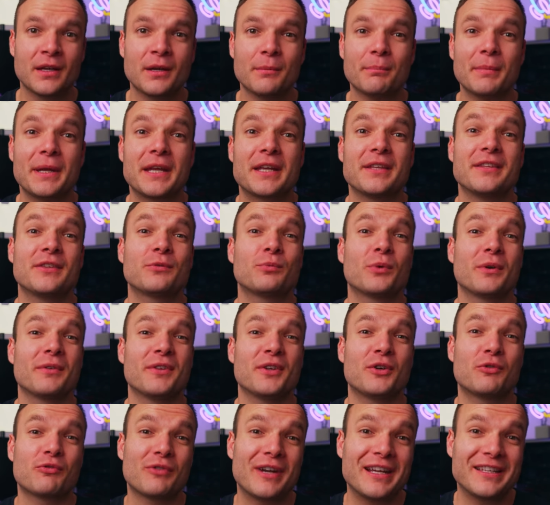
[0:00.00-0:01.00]
making this one of the
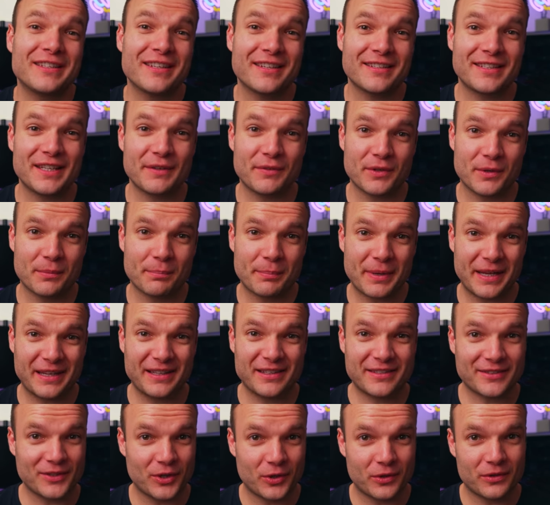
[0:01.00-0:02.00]
greatest dividend paying
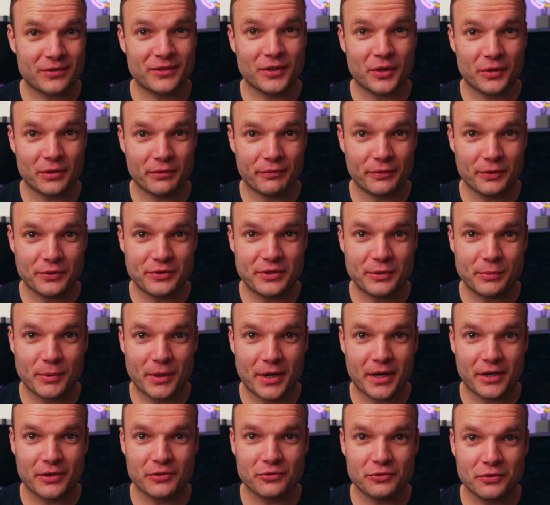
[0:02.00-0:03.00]
stocks on the FTSE
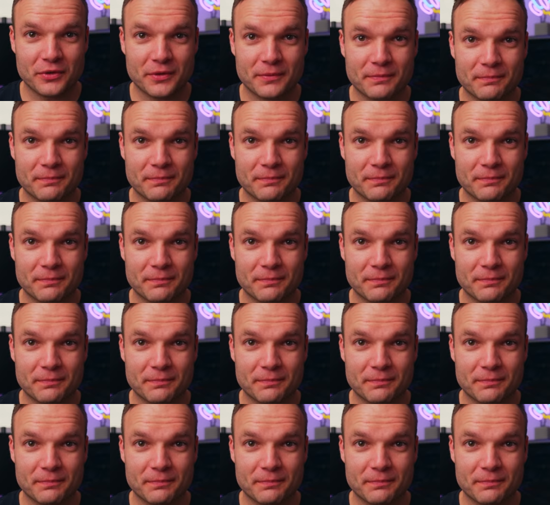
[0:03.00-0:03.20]
100.